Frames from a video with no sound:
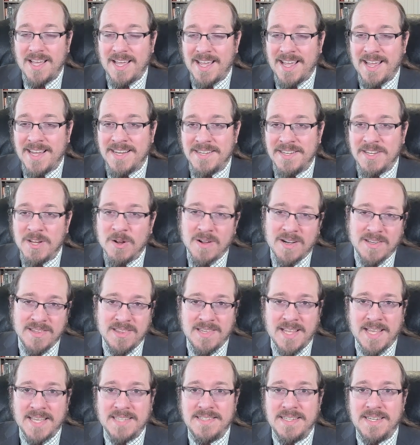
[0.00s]
and you're
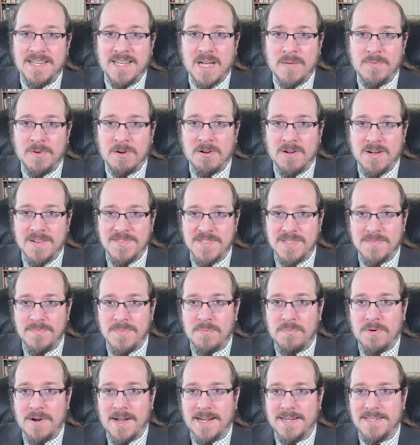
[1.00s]
unlikely to come across them in
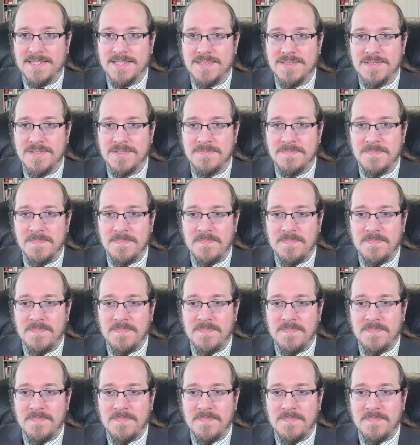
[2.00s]
practice.